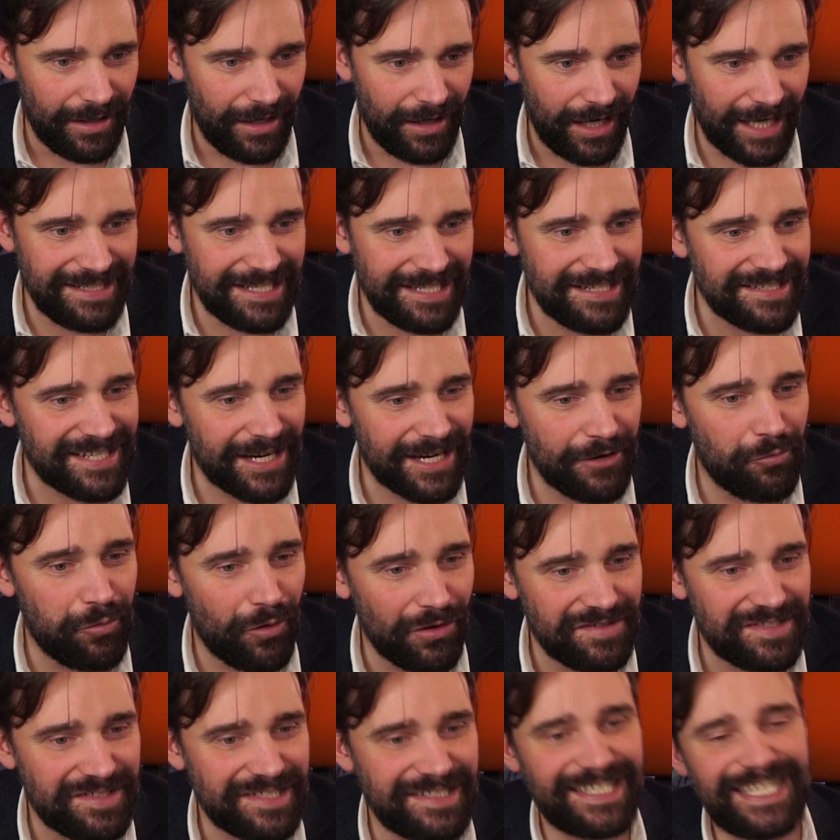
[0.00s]
I didn't say I
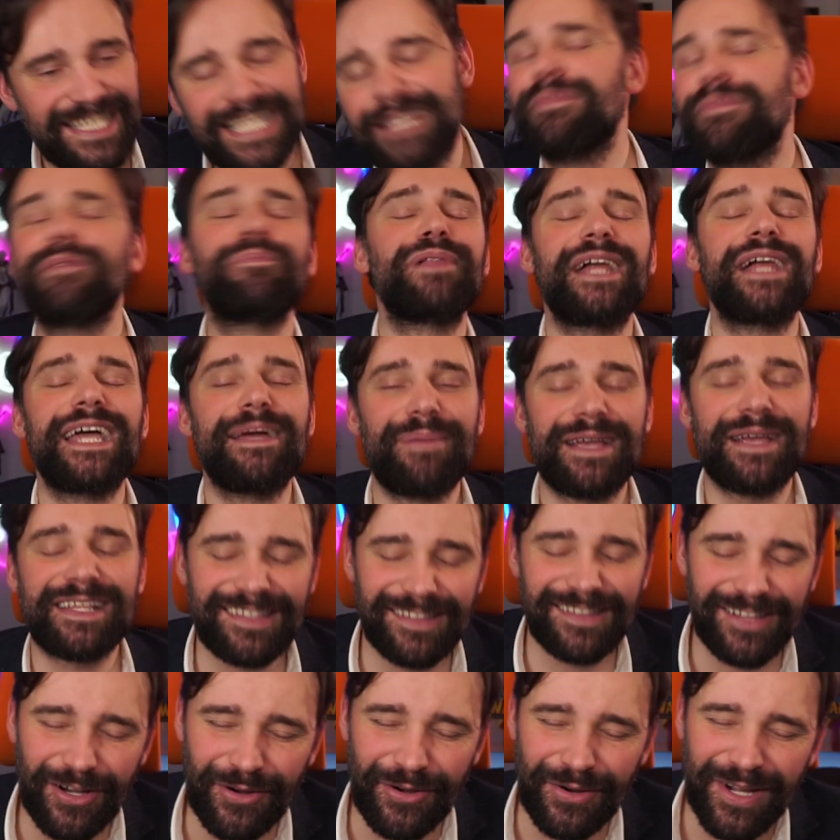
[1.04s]
wanted to keep the player base
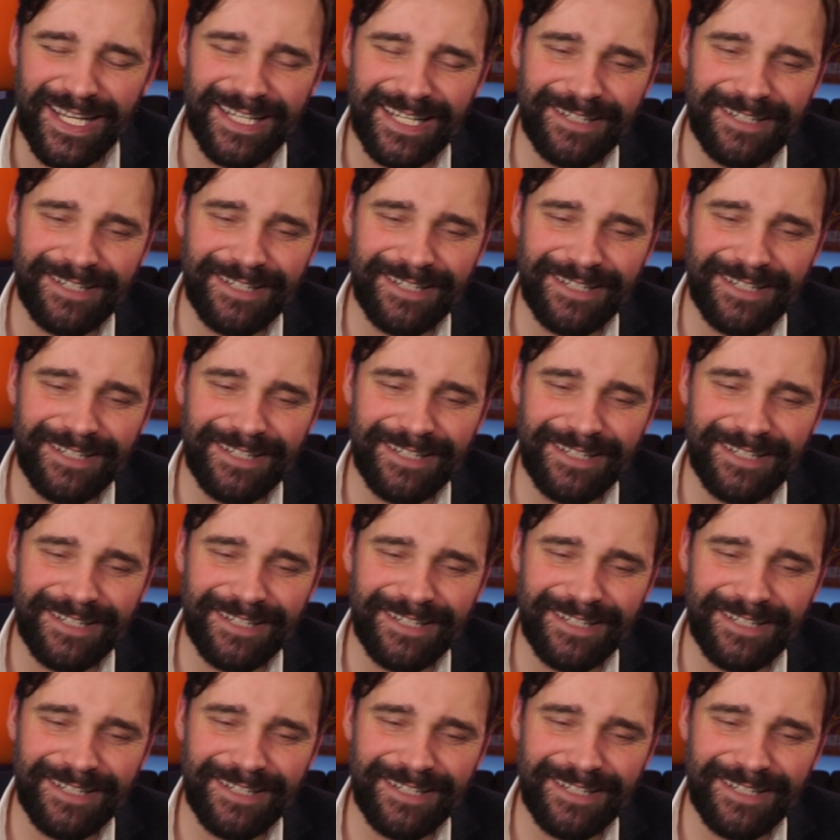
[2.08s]
low.